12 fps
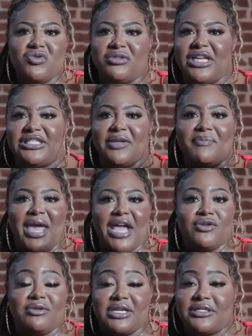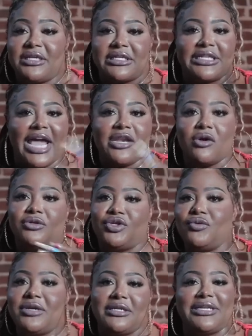you just a man, you just that don't
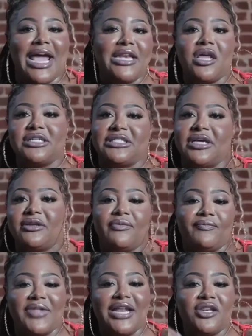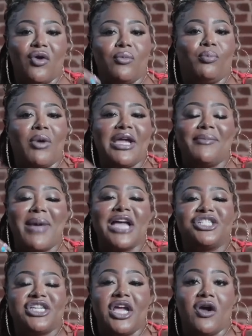do that doesn't that don't break my
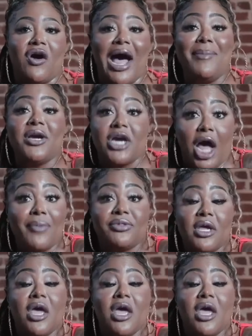shell. I'm com-